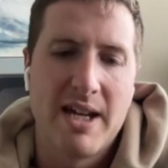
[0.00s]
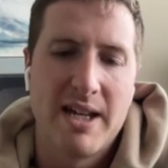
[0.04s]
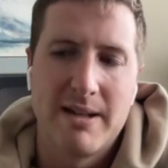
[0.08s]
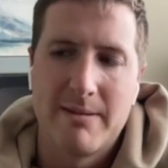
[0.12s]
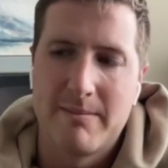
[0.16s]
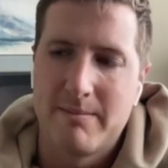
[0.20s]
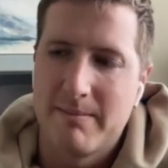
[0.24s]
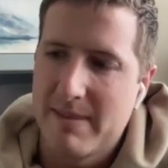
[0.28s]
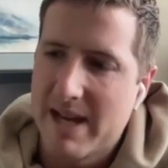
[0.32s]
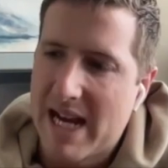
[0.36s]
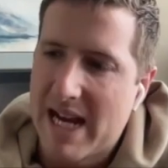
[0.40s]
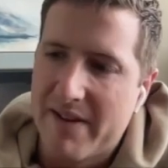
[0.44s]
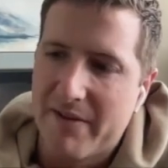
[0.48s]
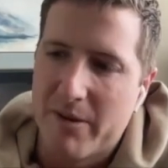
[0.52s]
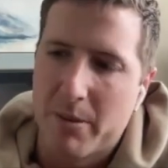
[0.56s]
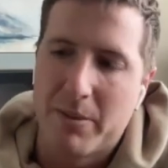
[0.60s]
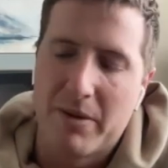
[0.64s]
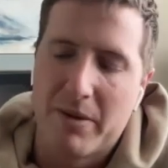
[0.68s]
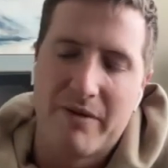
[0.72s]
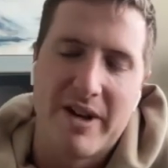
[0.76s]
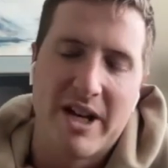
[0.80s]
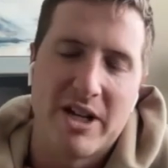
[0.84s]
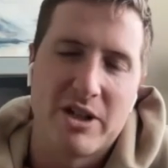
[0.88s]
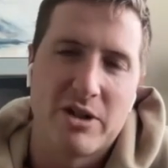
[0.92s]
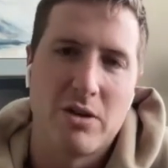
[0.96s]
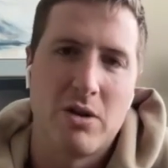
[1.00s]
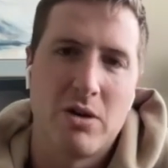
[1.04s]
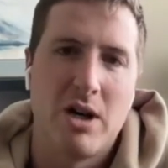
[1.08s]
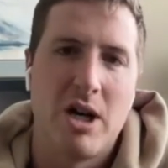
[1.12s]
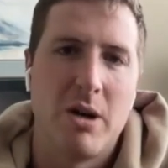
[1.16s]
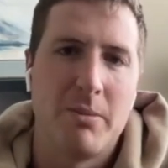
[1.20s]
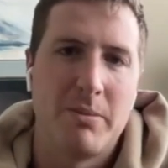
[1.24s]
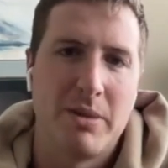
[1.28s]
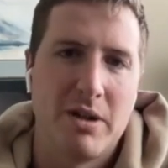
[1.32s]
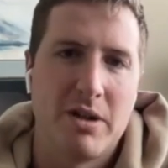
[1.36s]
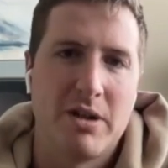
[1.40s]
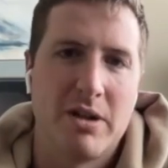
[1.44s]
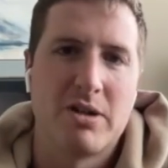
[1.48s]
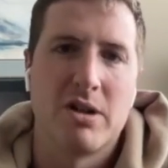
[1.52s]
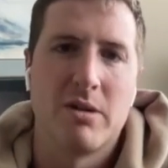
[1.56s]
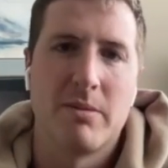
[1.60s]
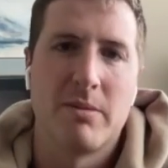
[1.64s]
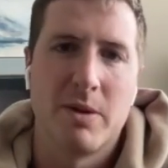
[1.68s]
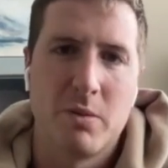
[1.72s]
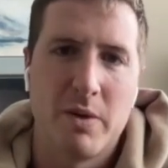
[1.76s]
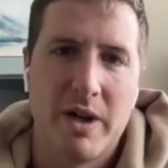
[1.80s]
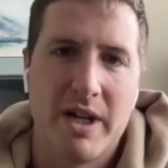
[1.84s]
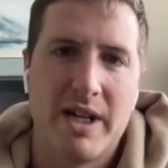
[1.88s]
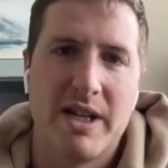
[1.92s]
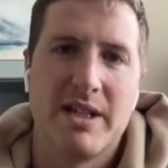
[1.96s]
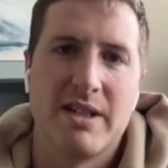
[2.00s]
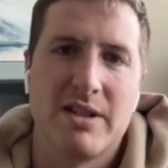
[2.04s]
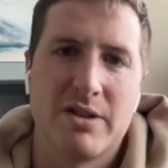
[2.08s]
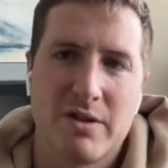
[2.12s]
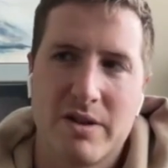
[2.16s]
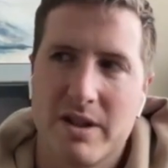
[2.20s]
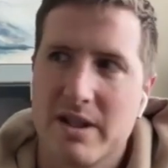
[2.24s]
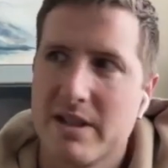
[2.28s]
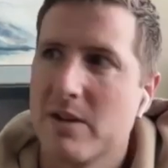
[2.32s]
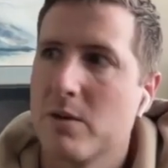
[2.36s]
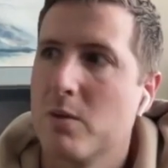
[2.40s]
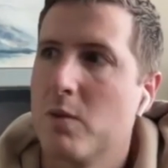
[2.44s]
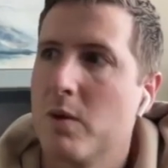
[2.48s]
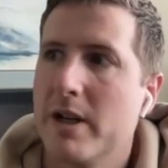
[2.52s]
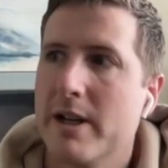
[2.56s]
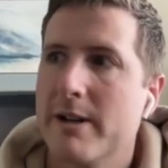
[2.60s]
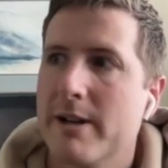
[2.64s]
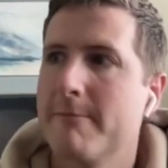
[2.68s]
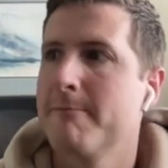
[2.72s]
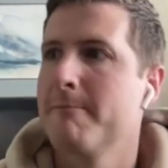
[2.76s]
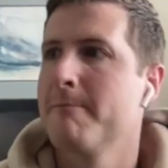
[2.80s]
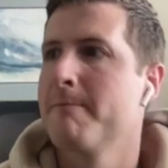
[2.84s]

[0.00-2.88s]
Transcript: and have a professional help you determine what is or isn't one.